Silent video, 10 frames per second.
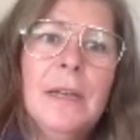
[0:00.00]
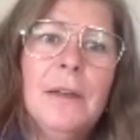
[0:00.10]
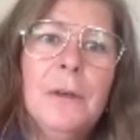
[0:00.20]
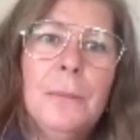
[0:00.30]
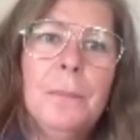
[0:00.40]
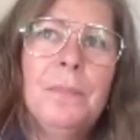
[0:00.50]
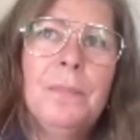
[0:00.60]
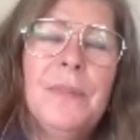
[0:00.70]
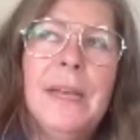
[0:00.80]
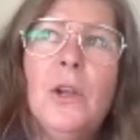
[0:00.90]

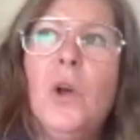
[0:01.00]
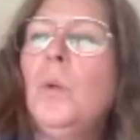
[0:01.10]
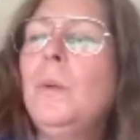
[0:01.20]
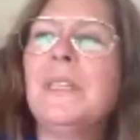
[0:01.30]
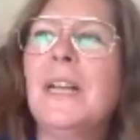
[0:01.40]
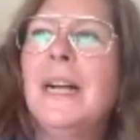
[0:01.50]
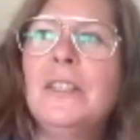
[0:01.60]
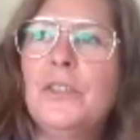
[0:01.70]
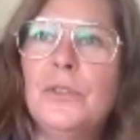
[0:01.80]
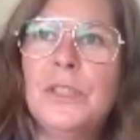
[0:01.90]
And always
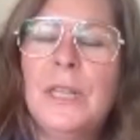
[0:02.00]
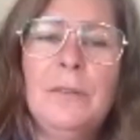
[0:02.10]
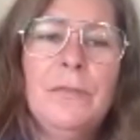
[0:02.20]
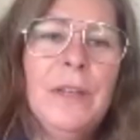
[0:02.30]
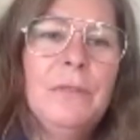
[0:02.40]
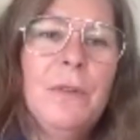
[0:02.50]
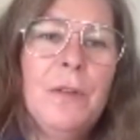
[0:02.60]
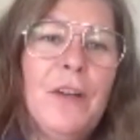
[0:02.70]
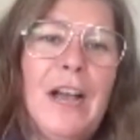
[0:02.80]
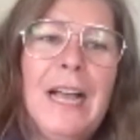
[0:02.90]
ask yourself,
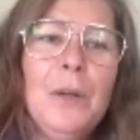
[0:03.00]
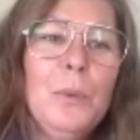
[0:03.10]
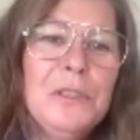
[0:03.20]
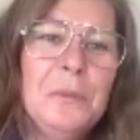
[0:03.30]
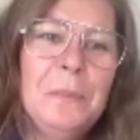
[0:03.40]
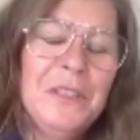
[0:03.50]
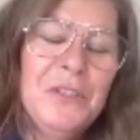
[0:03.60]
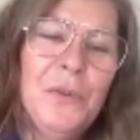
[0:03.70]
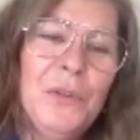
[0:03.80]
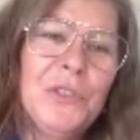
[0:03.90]
if I was the
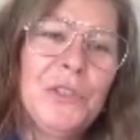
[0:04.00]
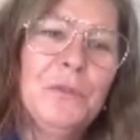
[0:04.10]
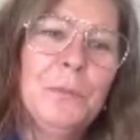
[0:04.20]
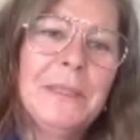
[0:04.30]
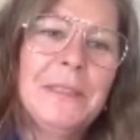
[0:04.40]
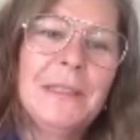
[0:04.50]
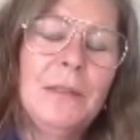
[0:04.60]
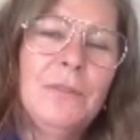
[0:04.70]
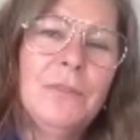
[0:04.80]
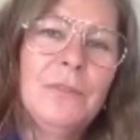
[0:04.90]
best version of
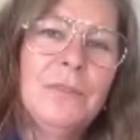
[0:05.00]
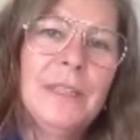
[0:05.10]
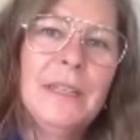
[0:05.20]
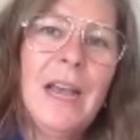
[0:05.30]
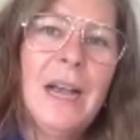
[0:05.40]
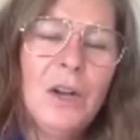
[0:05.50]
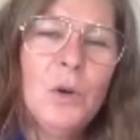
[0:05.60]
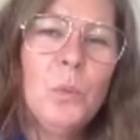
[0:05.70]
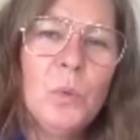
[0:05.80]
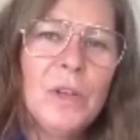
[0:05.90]
myself, then how
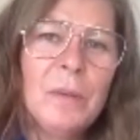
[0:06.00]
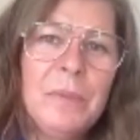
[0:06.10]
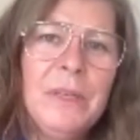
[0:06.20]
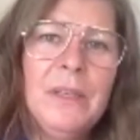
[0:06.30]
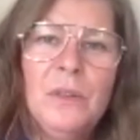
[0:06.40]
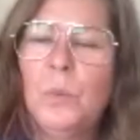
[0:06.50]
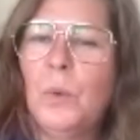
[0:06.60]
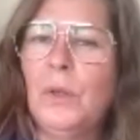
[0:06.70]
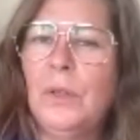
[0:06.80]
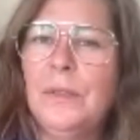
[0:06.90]
would I be in the
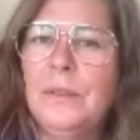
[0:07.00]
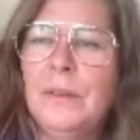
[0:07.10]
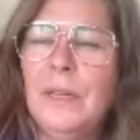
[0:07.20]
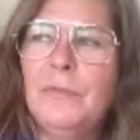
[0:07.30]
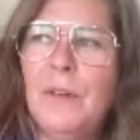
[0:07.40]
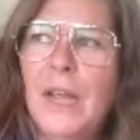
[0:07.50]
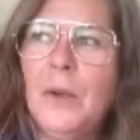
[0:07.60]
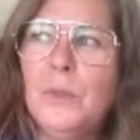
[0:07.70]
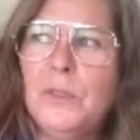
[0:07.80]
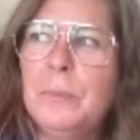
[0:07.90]
world? If I
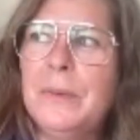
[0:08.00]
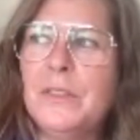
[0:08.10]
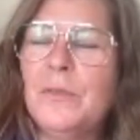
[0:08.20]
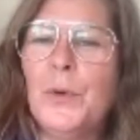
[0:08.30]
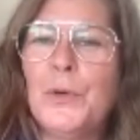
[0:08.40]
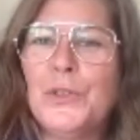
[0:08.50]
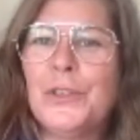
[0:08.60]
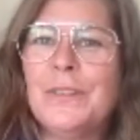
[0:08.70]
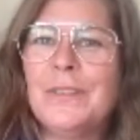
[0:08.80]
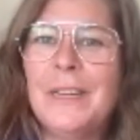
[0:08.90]
was the best
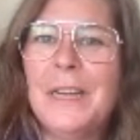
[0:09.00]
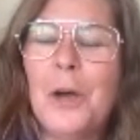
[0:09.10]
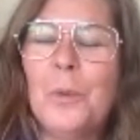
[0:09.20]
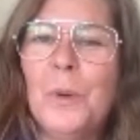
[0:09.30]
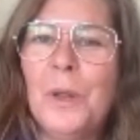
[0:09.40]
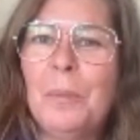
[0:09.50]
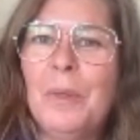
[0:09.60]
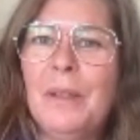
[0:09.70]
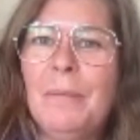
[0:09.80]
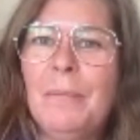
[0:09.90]
version, then how would I
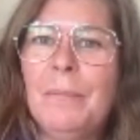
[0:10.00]
be?